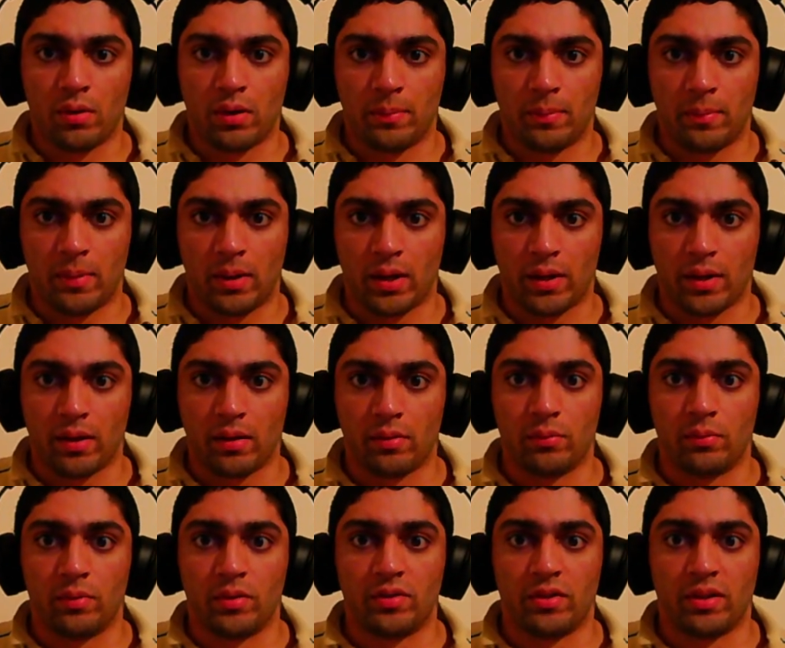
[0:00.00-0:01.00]
Omiya
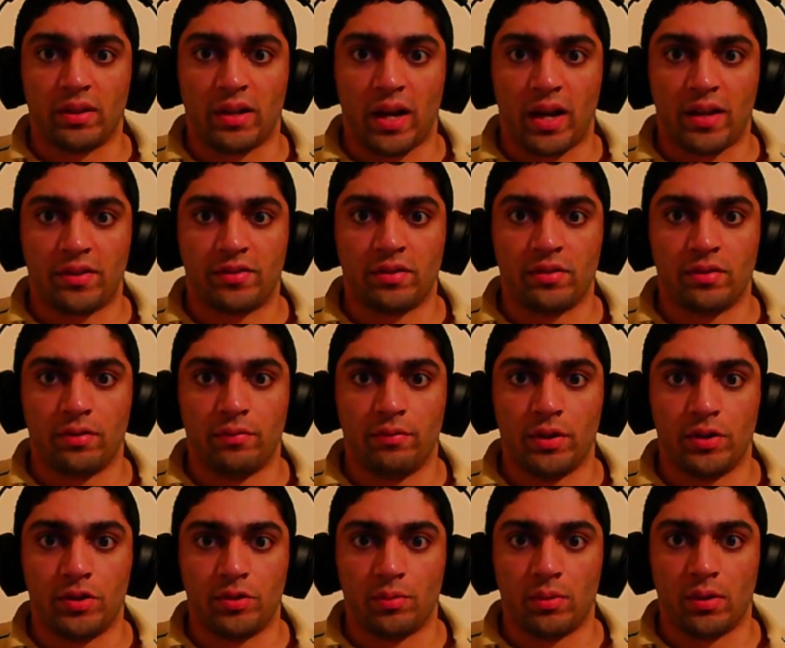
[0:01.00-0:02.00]
was the last
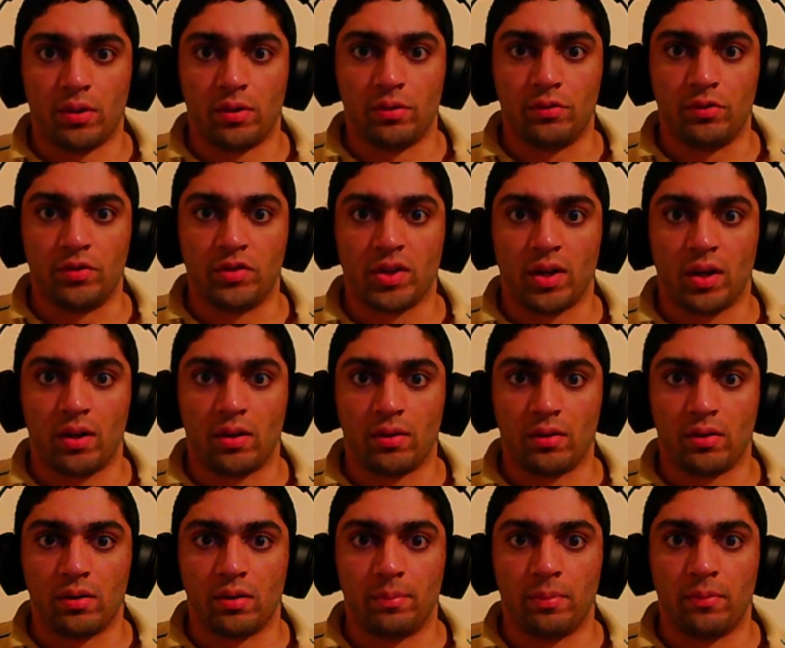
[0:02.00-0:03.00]
individual who saw
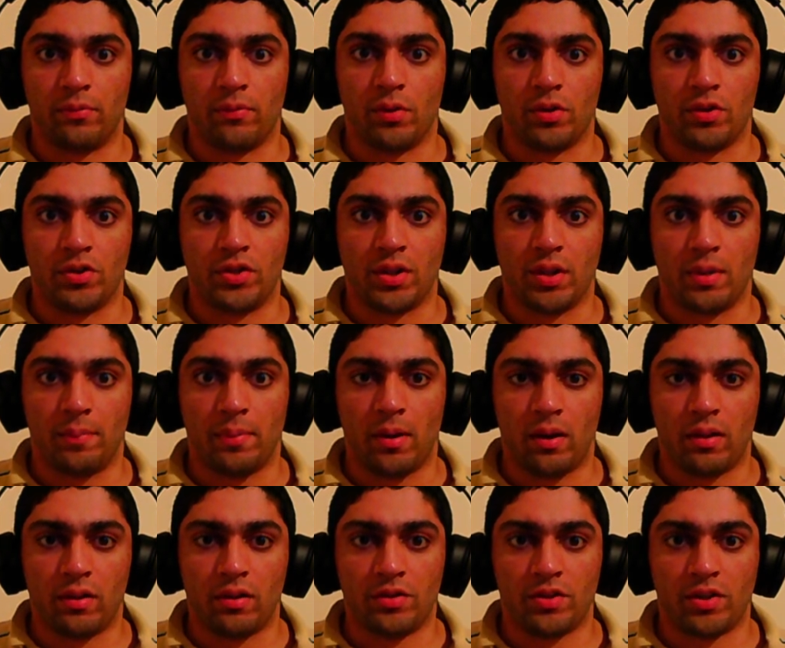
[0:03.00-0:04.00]
her before she
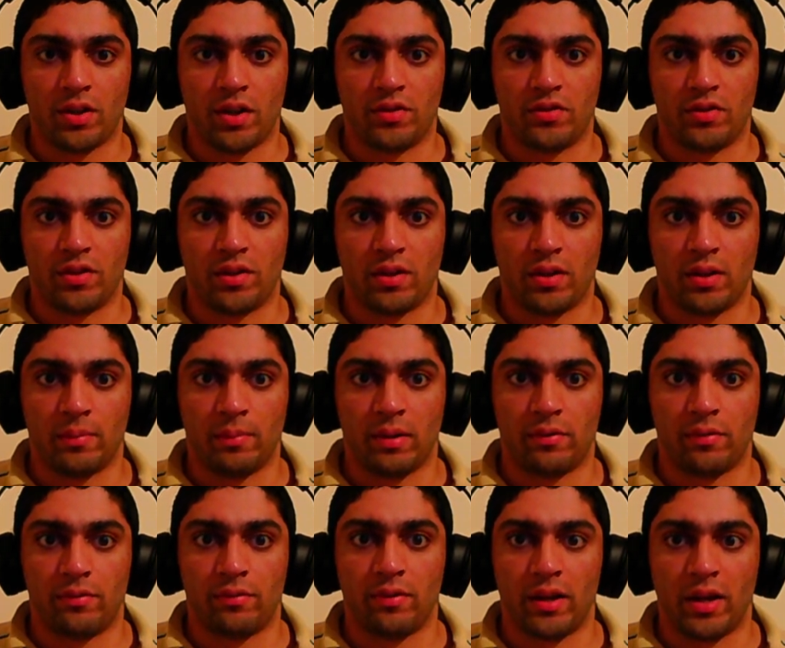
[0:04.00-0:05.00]
apologized to him
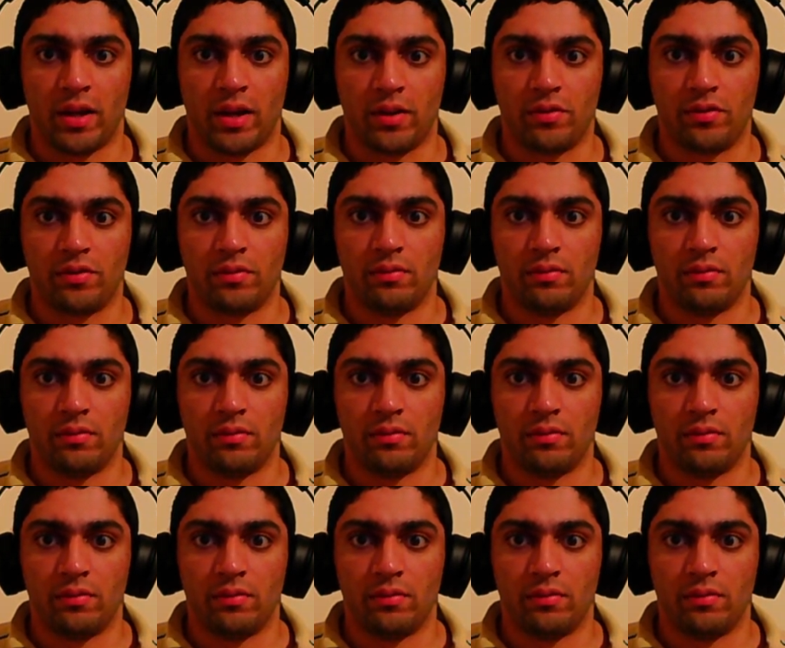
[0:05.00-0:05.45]
and fled.